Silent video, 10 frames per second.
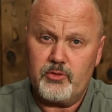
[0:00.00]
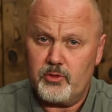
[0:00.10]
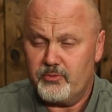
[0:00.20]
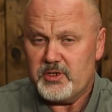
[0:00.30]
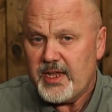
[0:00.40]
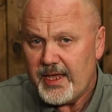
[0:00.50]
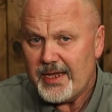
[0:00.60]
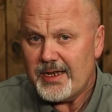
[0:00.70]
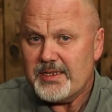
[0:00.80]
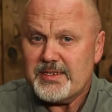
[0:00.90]
sort of
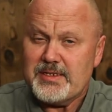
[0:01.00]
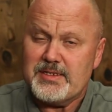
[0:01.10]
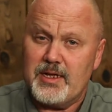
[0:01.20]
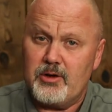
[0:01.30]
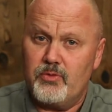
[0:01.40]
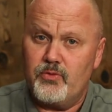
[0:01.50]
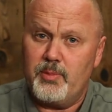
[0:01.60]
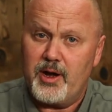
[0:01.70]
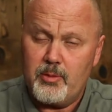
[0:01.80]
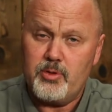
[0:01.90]
tails instead of
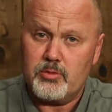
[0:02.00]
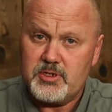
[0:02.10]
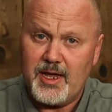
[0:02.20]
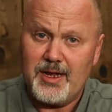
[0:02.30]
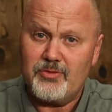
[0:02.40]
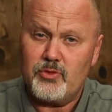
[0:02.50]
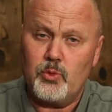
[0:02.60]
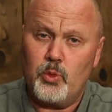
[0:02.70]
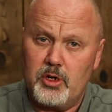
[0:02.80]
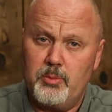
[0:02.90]
marabou, tails for
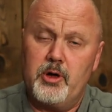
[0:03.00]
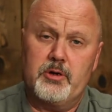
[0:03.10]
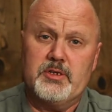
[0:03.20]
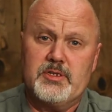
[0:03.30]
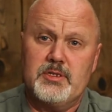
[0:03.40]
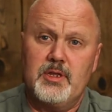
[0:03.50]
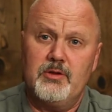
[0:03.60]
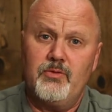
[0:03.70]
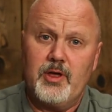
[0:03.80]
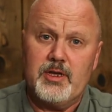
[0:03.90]
woolly buggers and,
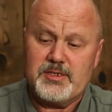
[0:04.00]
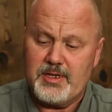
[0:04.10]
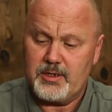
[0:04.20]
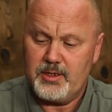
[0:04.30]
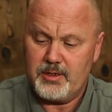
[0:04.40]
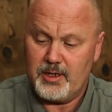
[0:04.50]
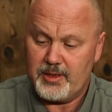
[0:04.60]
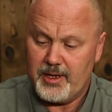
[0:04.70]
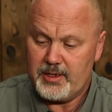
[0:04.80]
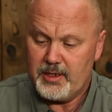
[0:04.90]
and flies like, like
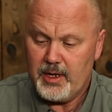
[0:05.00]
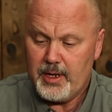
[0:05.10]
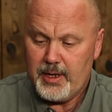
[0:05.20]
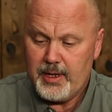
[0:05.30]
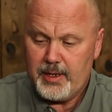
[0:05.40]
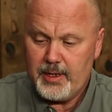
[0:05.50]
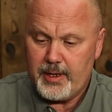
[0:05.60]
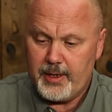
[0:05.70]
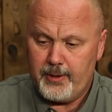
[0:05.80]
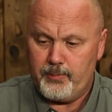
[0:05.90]
that.
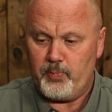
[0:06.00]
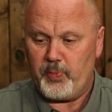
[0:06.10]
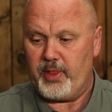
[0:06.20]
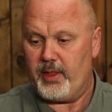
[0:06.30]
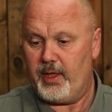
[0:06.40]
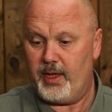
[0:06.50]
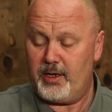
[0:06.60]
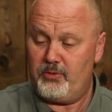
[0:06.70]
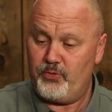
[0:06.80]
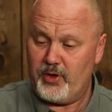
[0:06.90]
Uh,
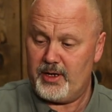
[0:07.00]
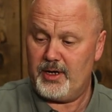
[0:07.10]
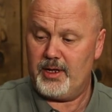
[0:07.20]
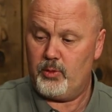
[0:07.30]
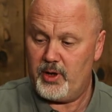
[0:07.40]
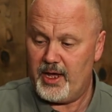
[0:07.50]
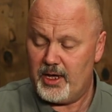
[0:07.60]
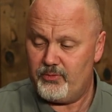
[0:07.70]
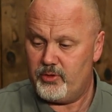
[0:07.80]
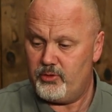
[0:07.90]
and finally, we
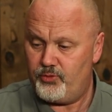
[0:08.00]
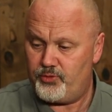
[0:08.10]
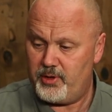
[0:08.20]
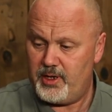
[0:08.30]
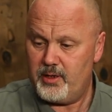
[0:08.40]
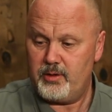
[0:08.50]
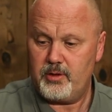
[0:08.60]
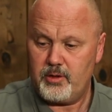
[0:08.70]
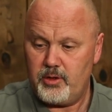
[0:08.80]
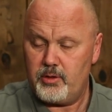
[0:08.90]
have three
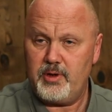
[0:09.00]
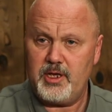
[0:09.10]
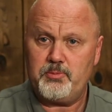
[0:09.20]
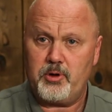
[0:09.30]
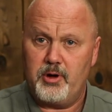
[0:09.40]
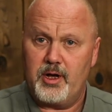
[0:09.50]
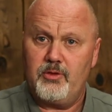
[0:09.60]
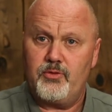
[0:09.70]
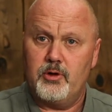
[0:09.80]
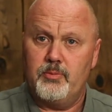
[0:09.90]
unique
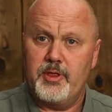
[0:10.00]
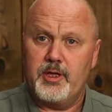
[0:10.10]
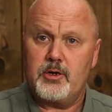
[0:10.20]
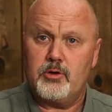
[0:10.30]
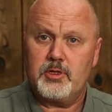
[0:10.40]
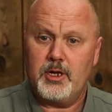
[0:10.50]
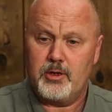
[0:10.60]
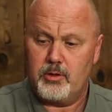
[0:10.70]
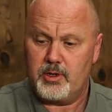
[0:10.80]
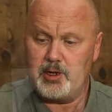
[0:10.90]
products from the Coq de
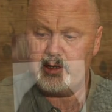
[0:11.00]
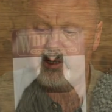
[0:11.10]
Leon, and